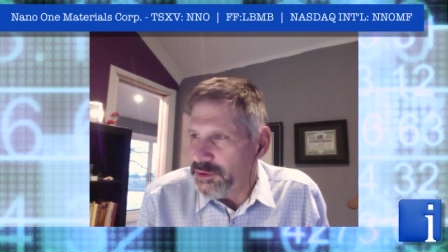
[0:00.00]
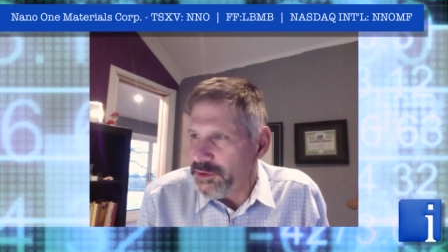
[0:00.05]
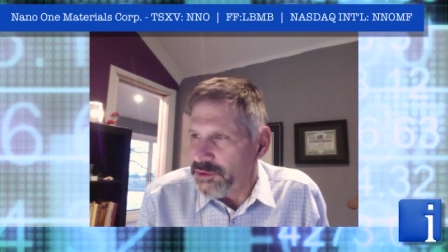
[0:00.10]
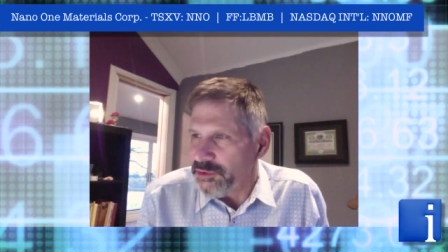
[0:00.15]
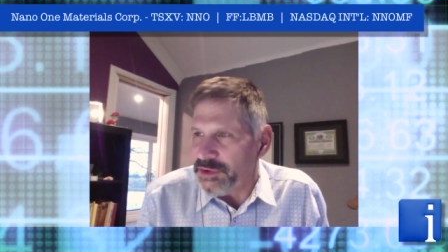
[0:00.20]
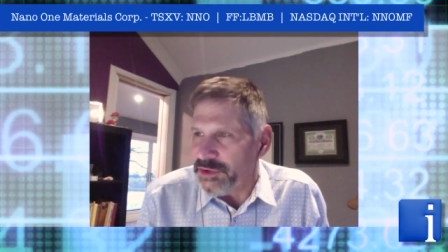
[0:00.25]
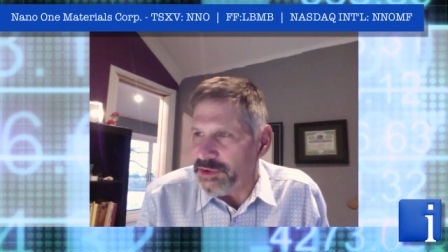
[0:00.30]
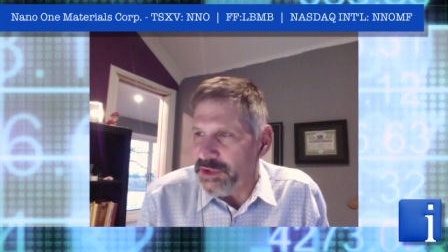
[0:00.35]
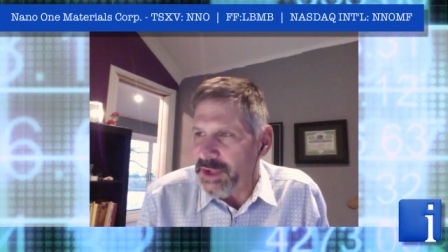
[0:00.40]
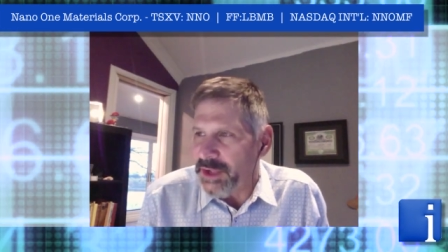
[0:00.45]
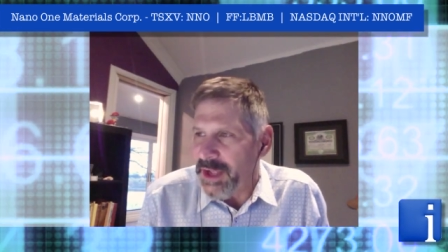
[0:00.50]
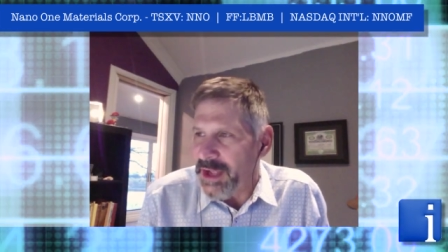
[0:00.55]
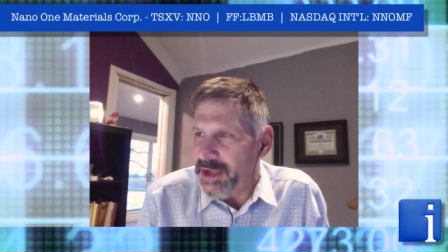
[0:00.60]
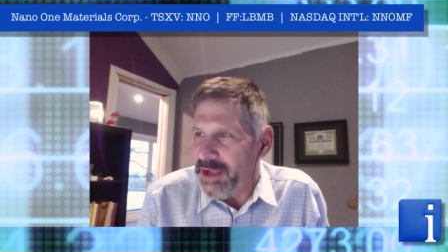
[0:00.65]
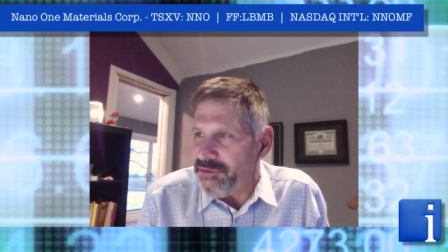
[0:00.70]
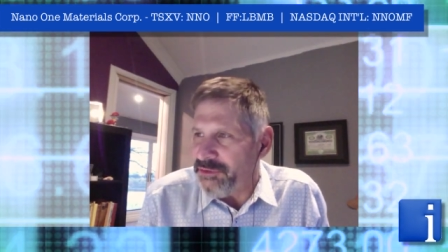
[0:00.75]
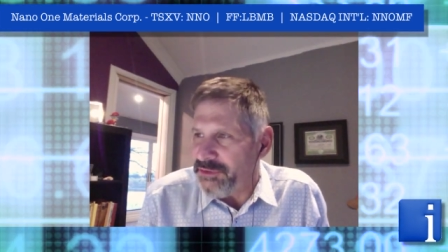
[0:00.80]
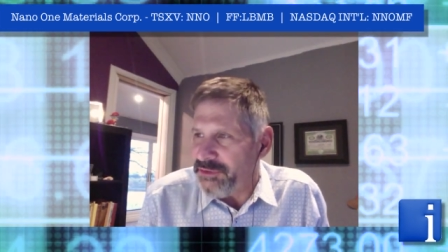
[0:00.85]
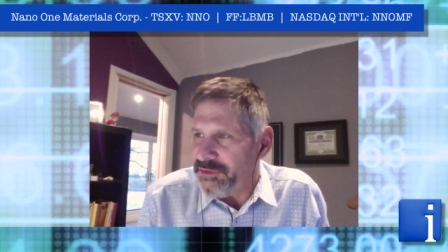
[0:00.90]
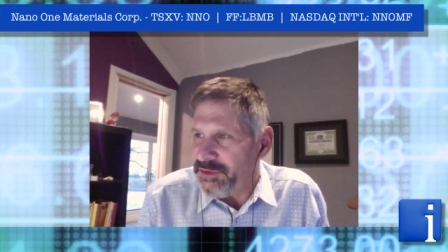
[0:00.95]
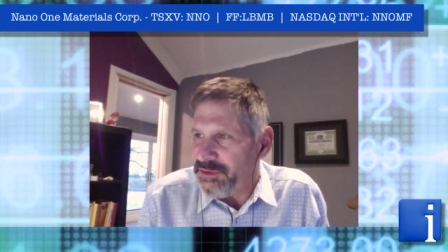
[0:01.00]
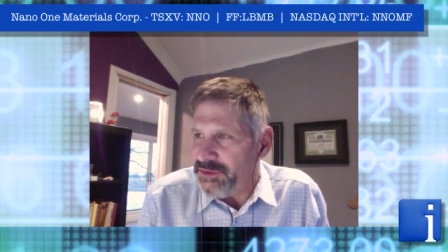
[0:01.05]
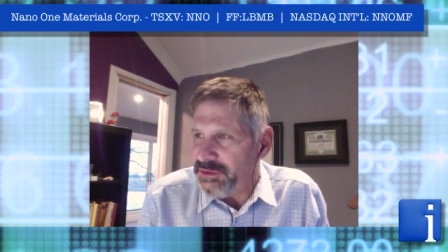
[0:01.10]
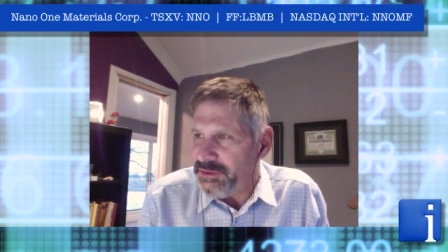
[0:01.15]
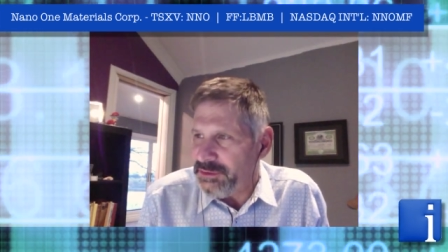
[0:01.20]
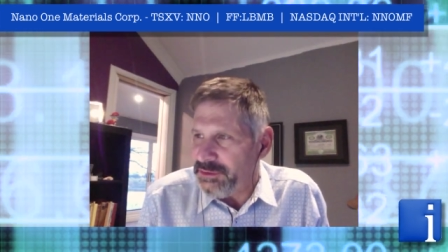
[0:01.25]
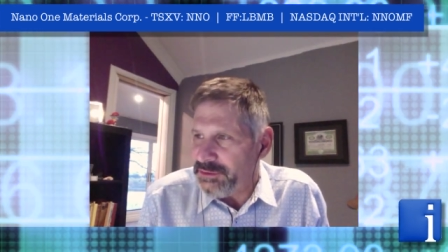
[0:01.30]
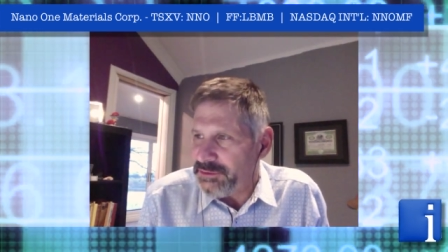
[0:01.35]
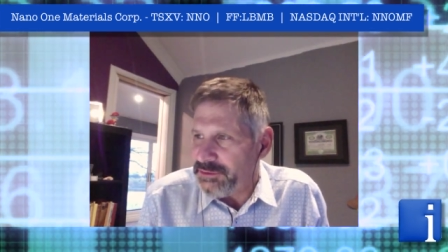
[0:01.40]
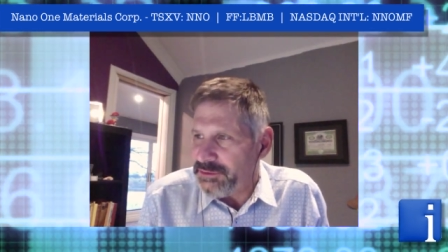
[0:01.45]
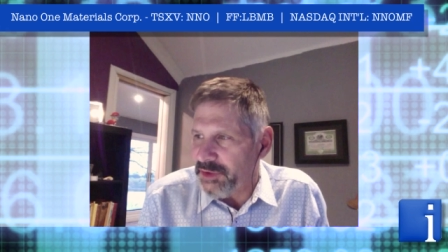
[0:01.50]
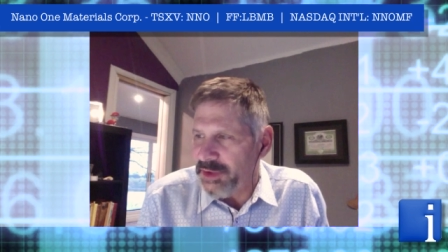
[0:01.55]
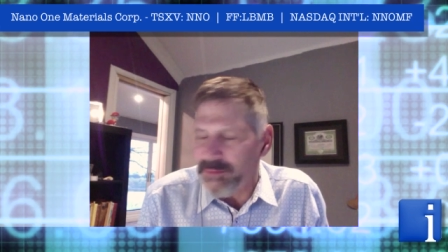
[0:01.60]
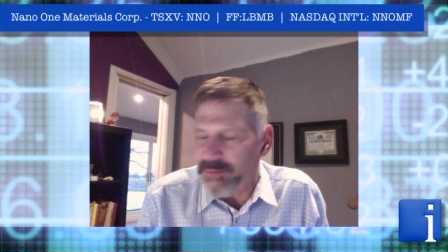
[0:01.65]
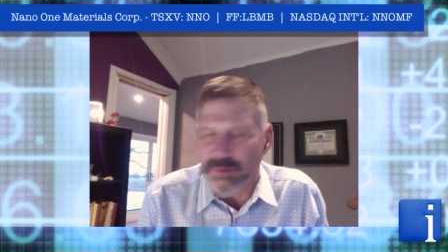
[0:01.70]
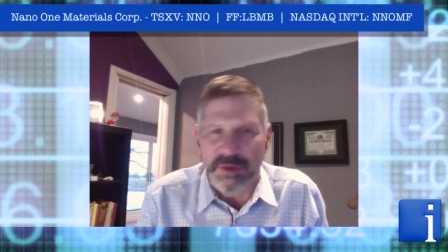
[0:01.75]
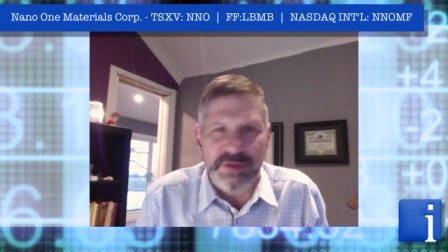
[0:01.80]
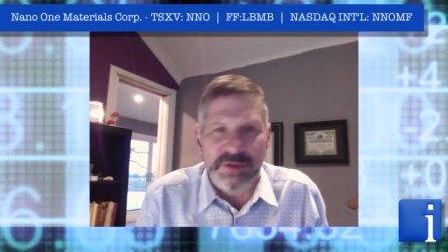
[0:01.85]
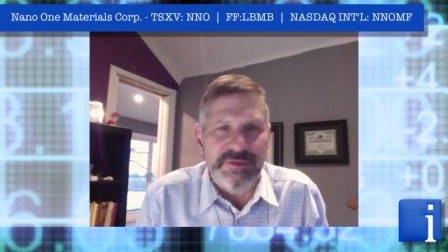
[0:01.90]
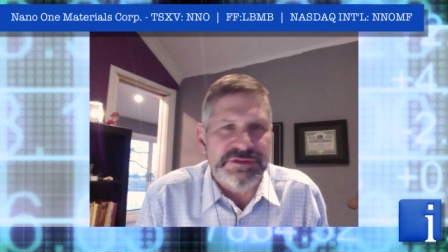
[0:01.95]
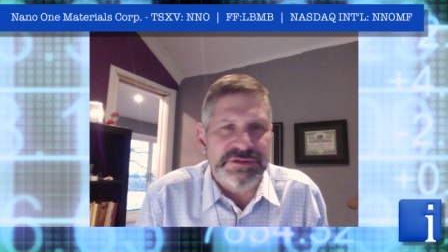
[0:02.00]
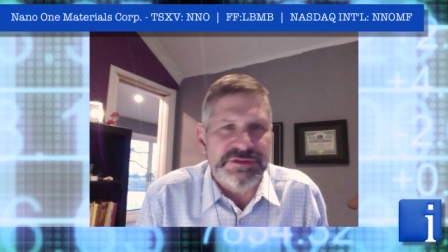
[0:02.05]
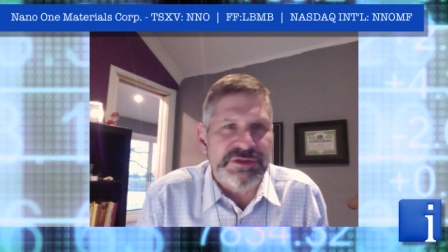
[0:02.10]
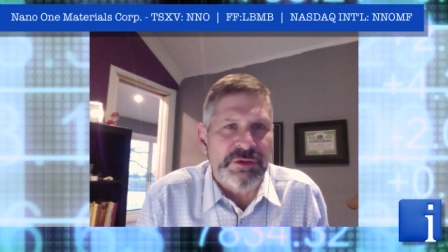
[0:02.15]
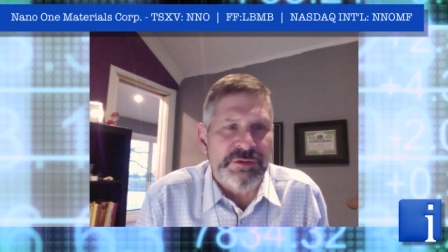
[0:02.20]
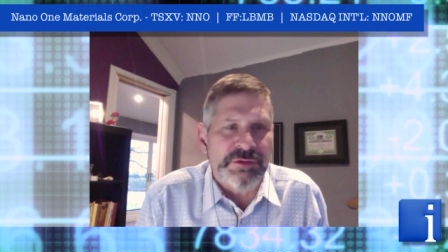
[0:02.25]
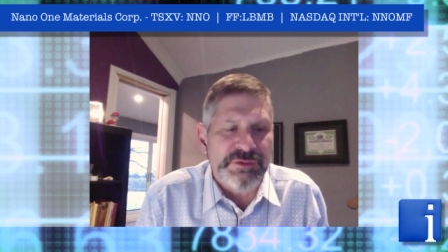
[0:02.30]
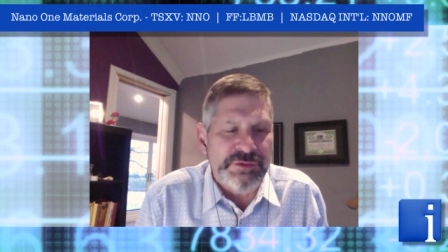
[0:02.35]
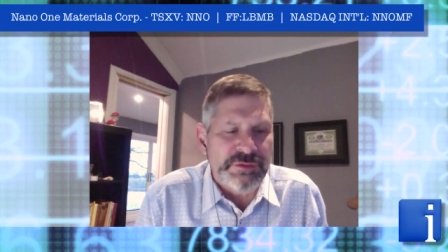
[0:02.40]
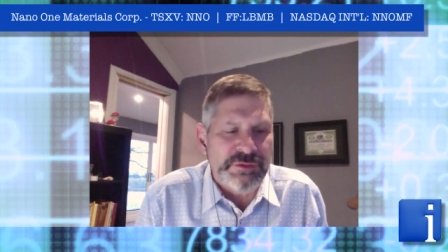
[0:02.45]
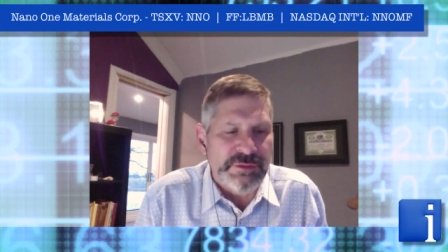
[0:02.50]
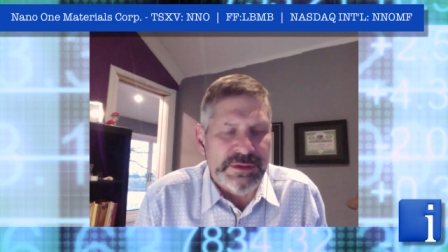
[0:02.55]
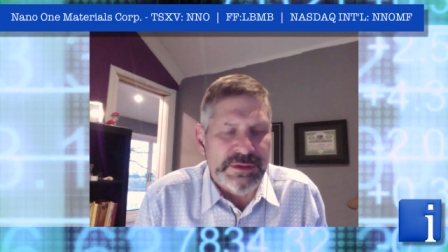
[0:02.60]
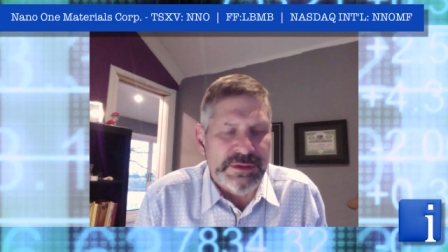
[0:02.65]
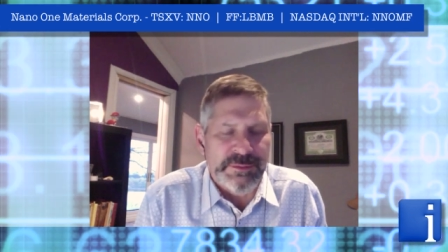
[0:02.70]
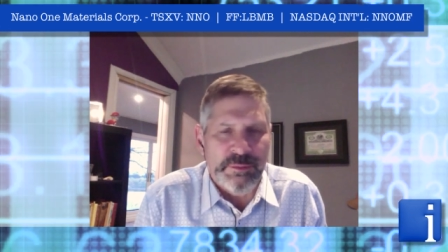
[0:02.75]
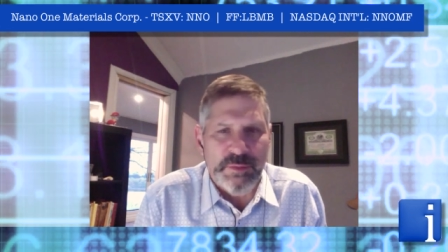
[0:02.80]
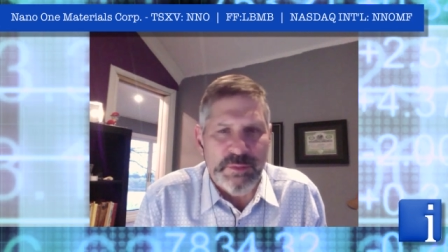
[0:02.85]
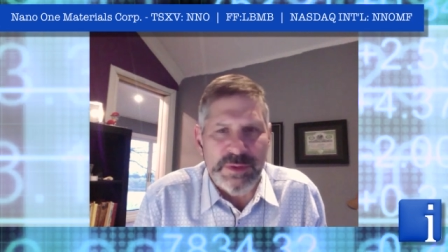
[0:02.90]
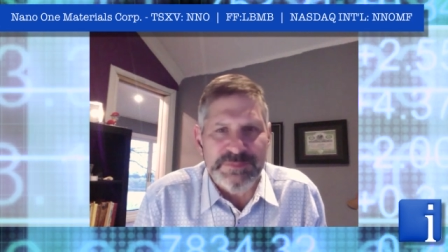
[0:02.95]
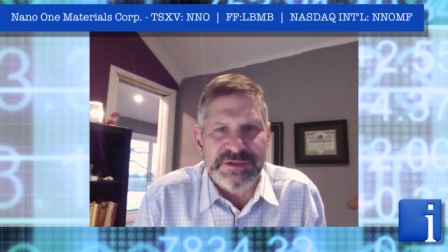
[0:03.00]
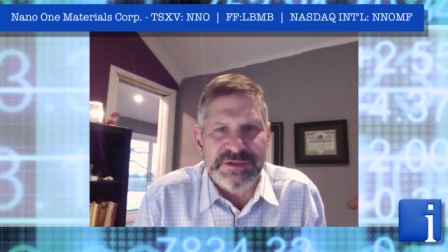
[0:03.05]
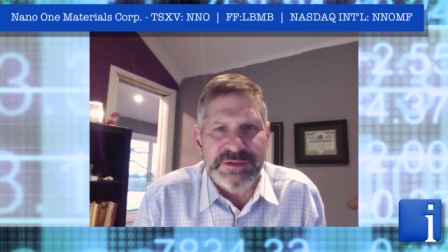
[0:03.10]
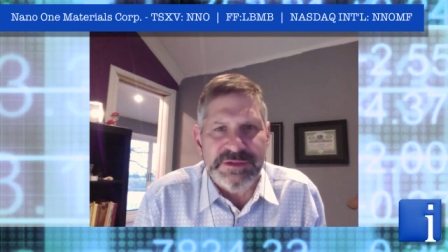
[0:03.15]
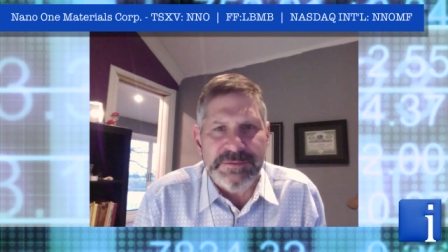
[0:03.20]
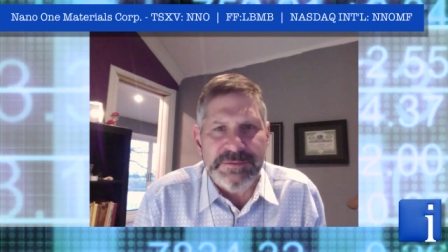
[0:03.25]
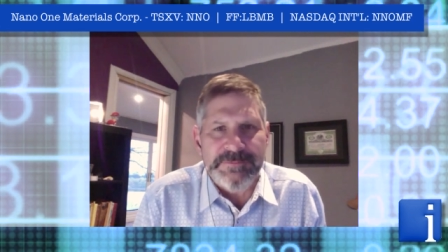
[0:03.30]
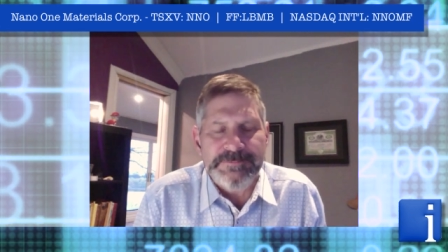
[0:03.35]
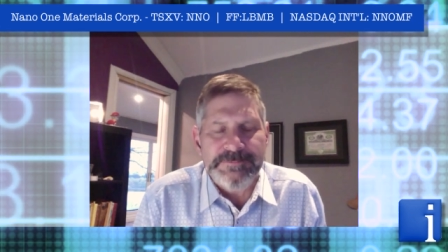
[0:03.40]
Looking at the timeline that's on your uh, website.